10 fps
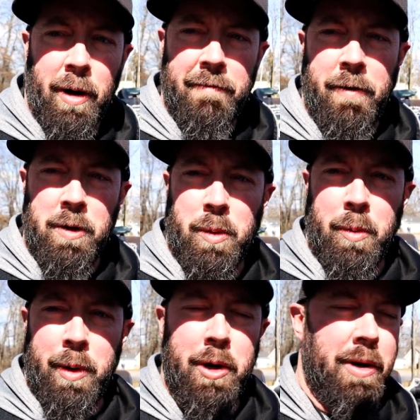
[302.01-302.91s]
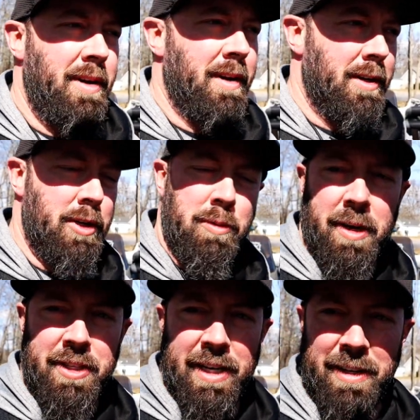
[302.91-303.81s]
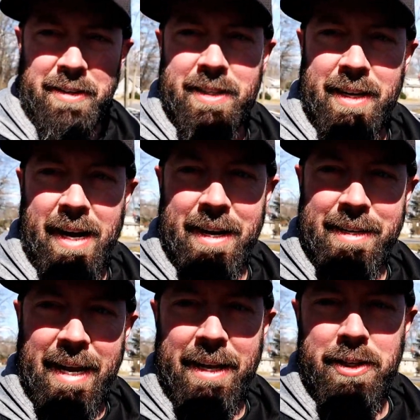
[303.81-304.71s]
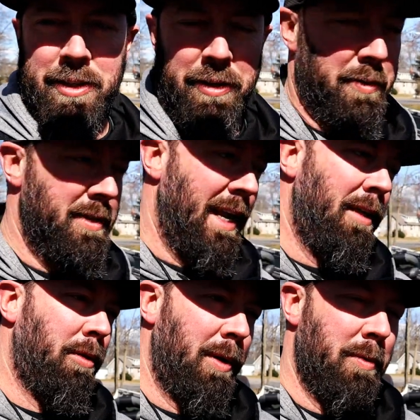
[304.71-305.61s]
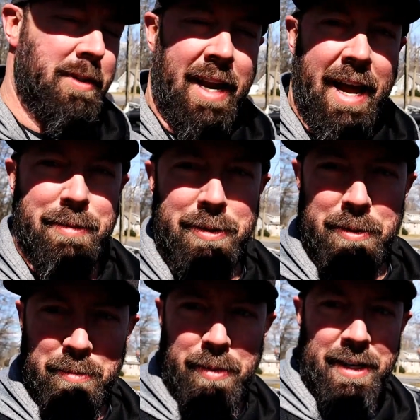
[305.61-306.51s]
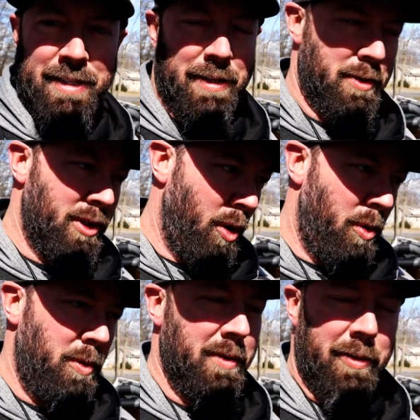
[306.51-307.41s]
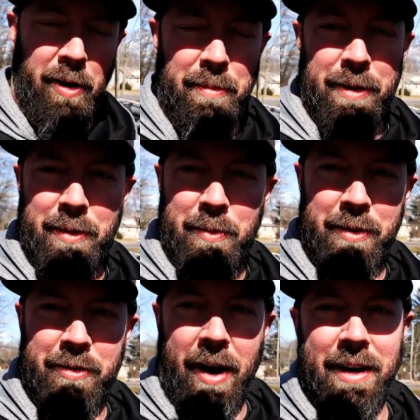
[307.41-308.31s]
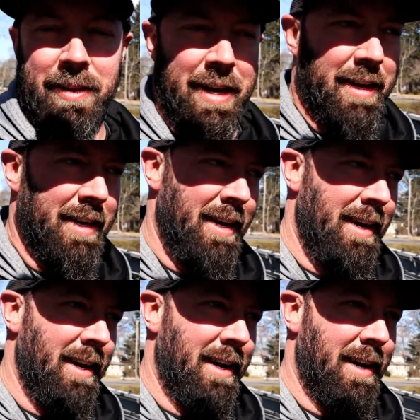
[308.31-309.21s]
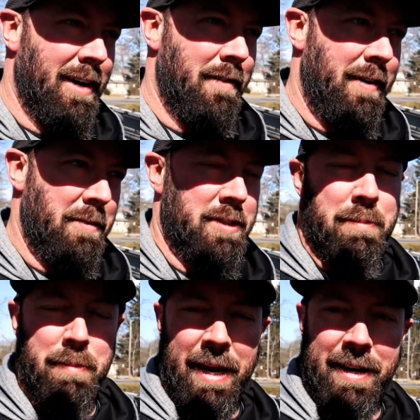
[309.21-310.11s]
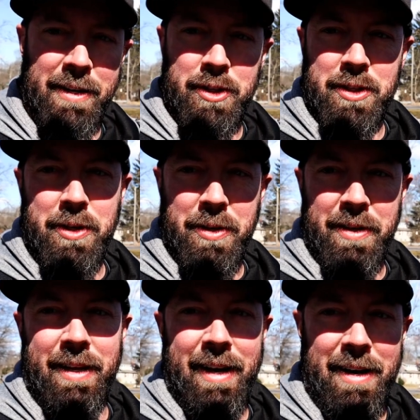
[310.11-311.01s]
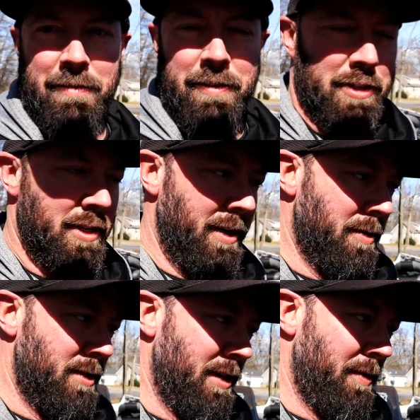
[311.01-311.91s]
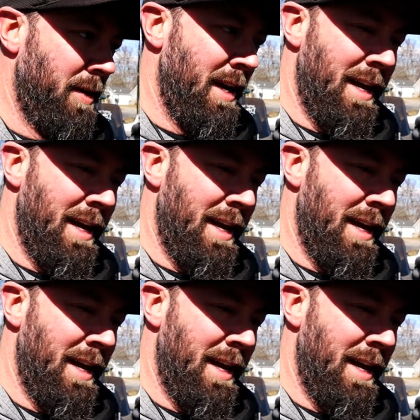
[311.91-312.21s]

folks where we couldn't do much else on day two. Day three was an absolute bust. It was cold, crummy. We tried a lake, uh, found some bait and just couldn't get any fish to go. So